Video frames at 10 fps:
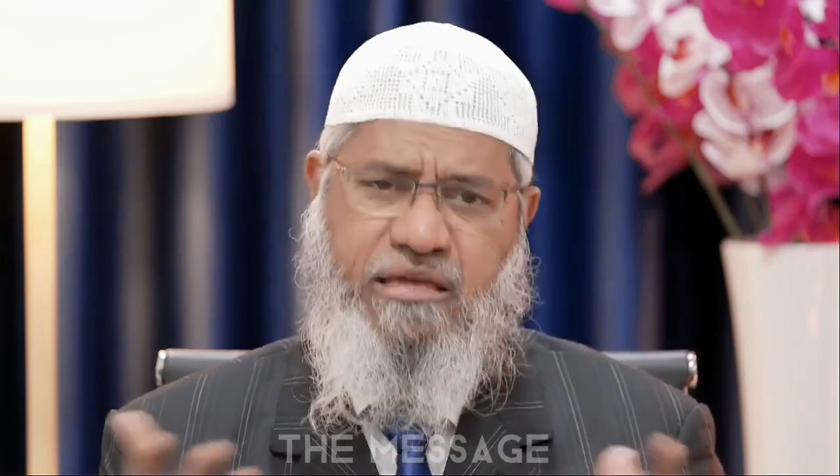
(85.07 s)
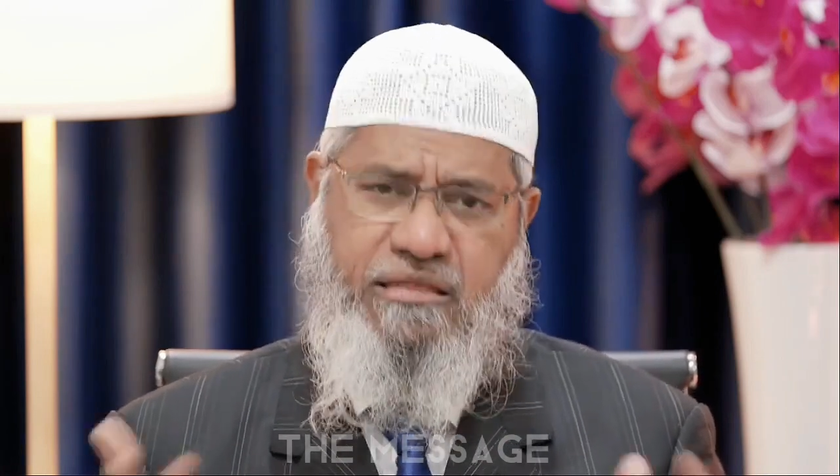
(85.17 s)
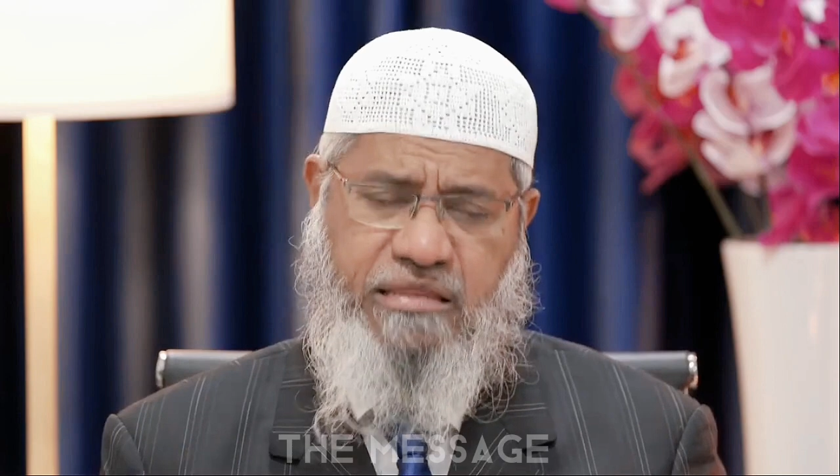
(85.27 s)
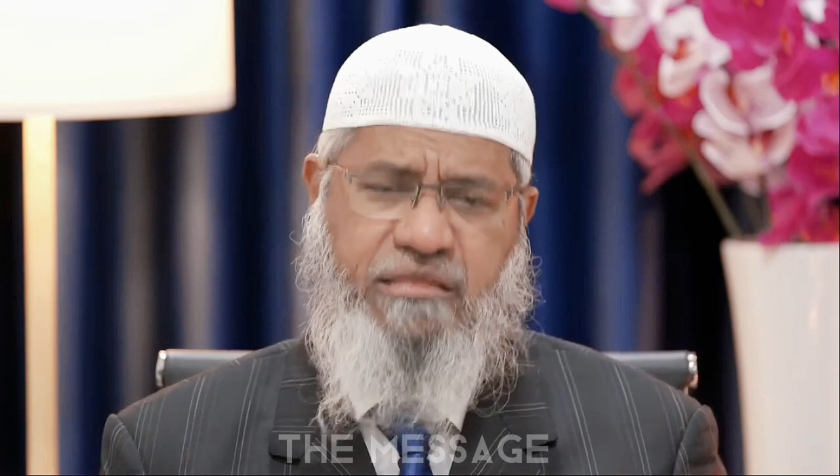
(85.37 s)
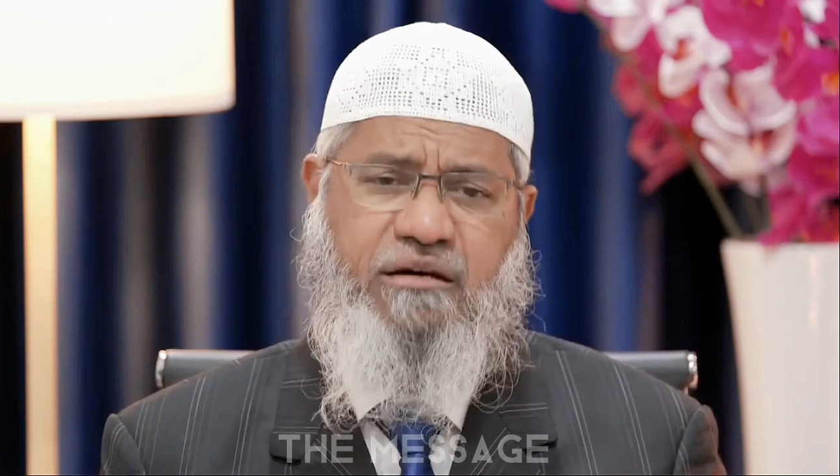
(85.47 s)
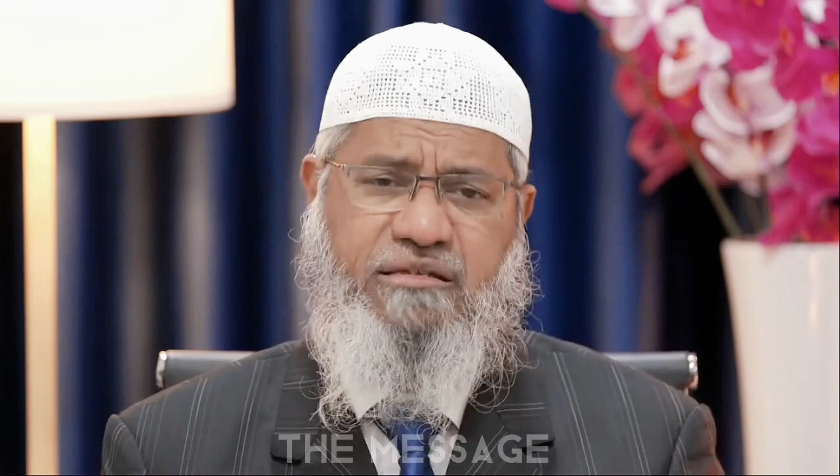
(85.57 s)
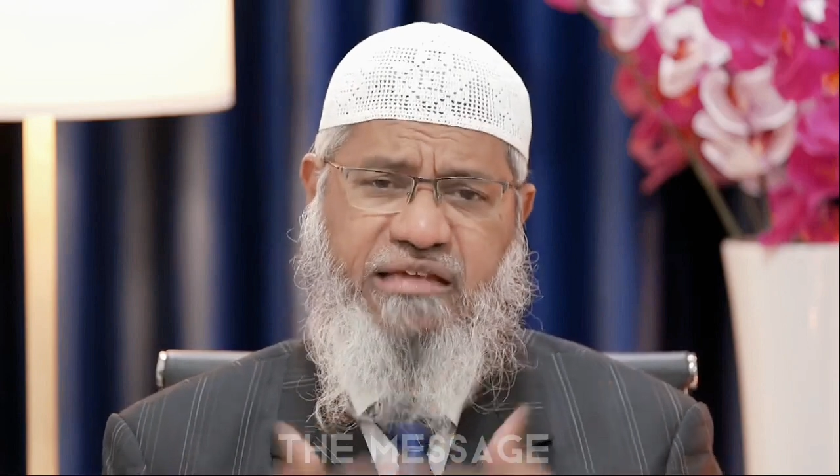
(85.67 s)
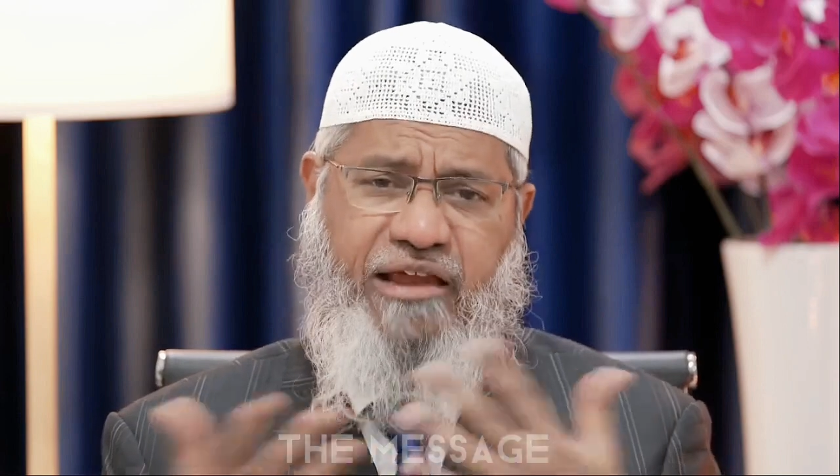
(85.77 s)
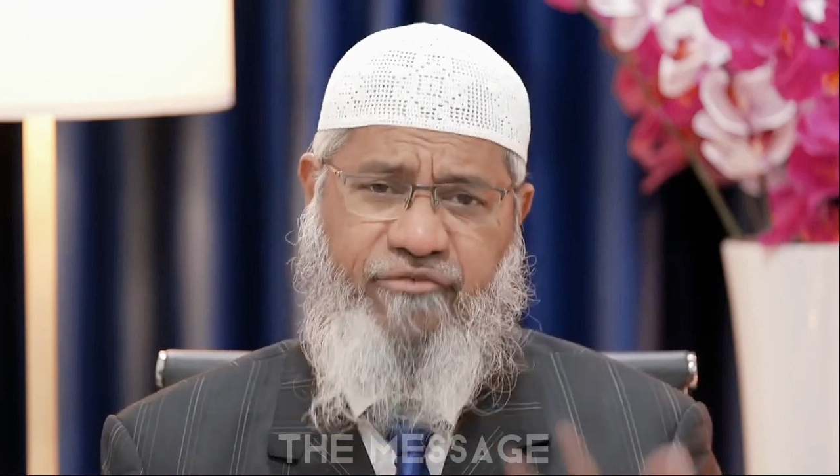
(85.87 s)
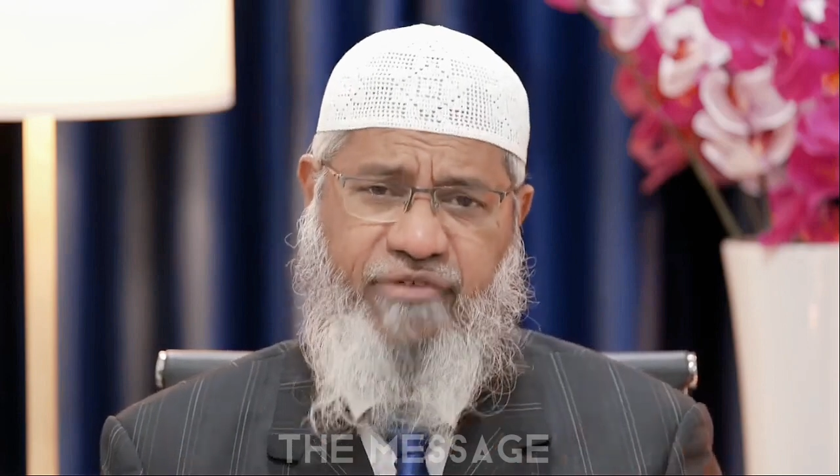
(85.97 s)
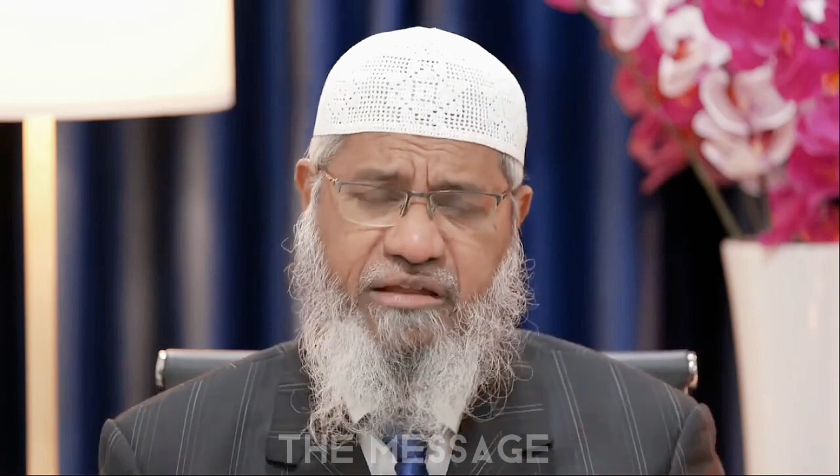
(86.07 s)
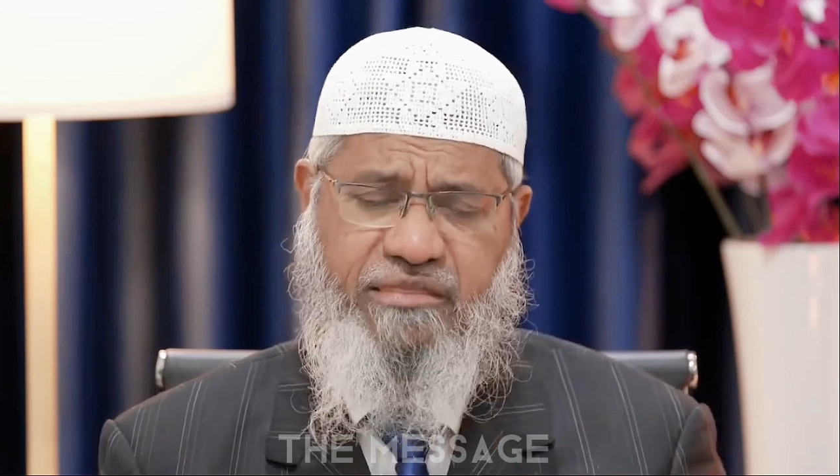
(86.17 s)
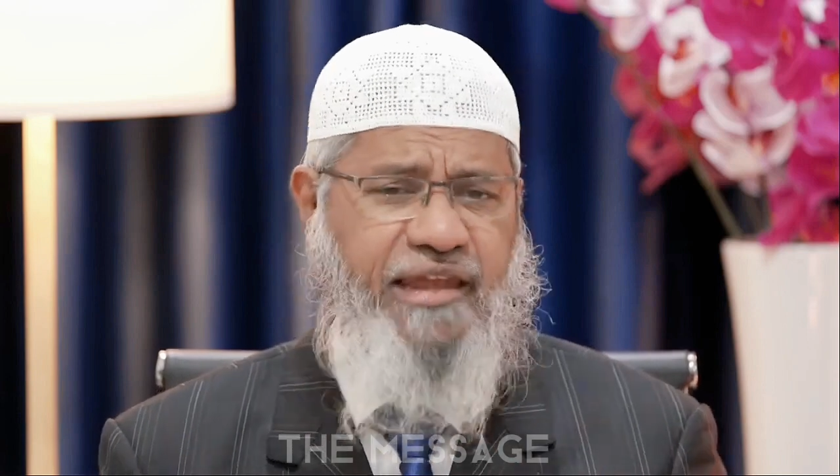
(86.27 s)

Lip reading: his research and treats,